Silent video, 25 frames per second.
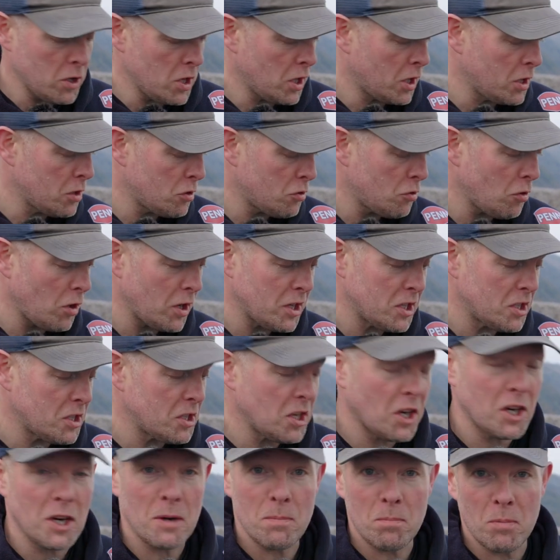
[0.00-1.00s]
You can try
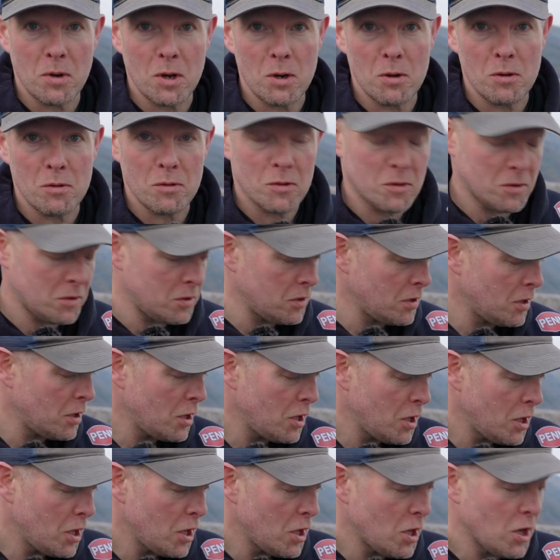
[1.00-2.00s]
studded boots,
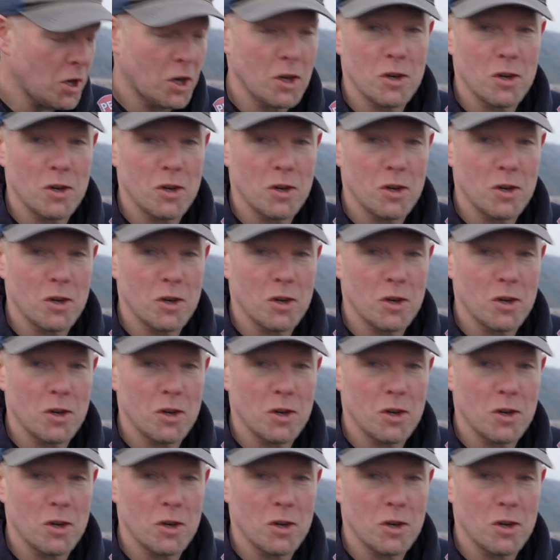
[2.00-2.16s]
you